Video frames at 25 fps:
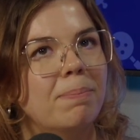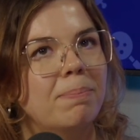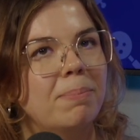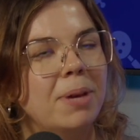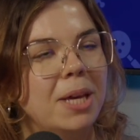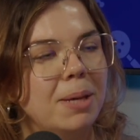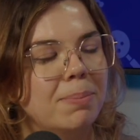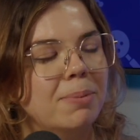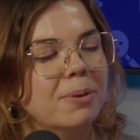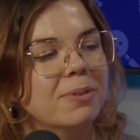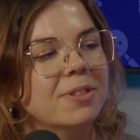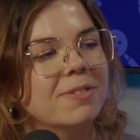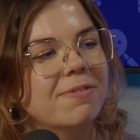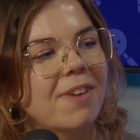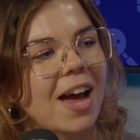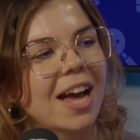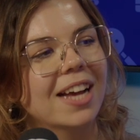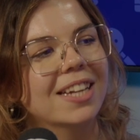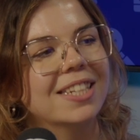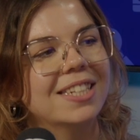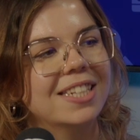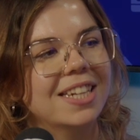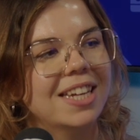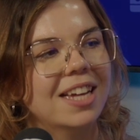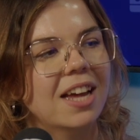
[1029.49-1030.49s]
people's
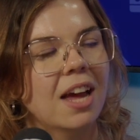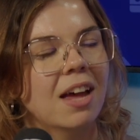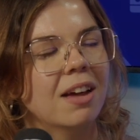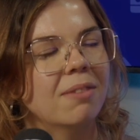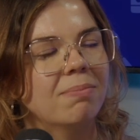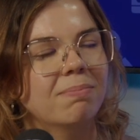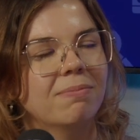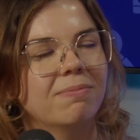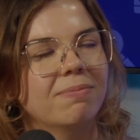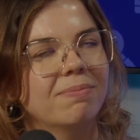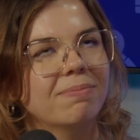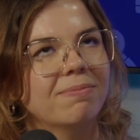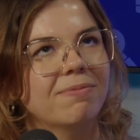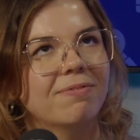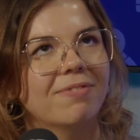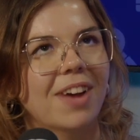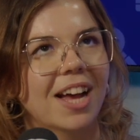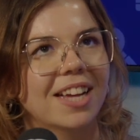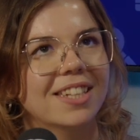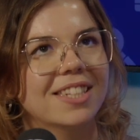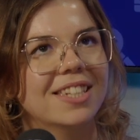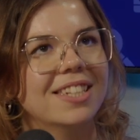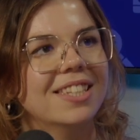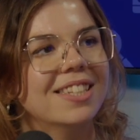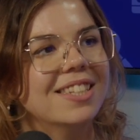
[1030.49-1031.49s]

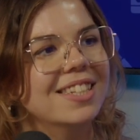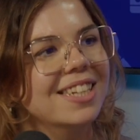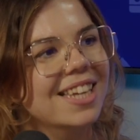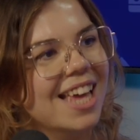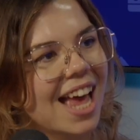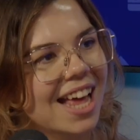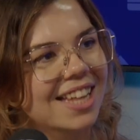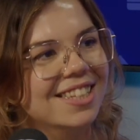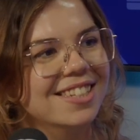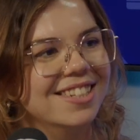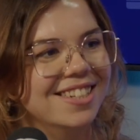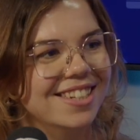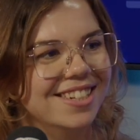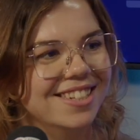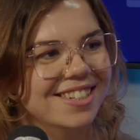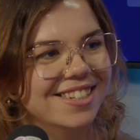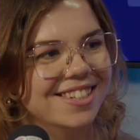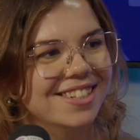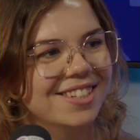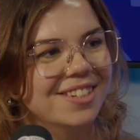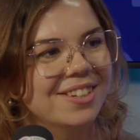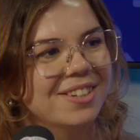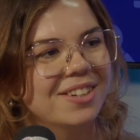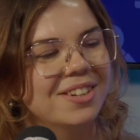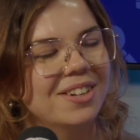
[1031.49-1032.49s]
vaccines,
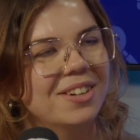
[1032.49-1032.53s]
cancers.